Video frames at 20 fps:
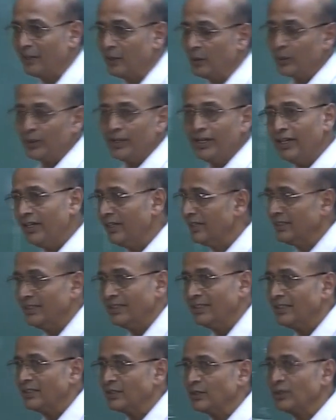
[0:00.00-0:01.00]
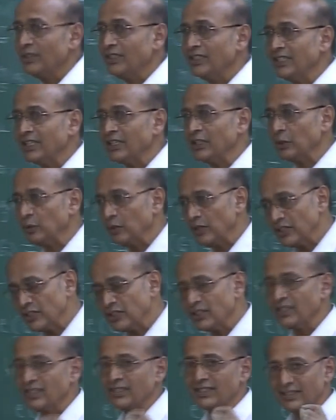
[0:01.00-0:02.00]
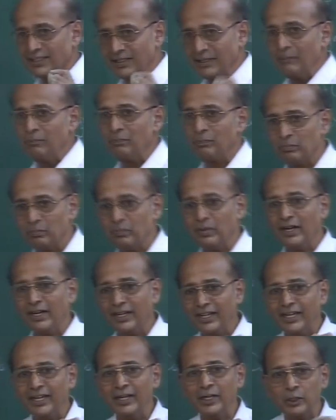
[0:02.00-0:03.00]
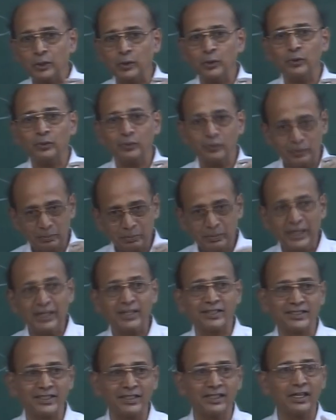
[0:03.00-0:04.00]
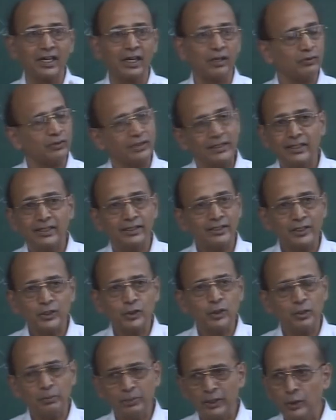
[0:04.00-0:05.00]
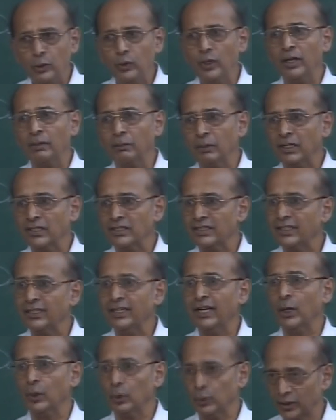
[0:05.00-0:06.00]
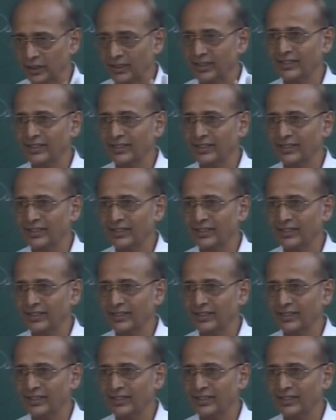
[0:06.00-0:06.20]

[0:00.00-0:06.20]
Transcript: Okay, so these are the questions pertaining to Peterson graph. This should be doable. Sit down.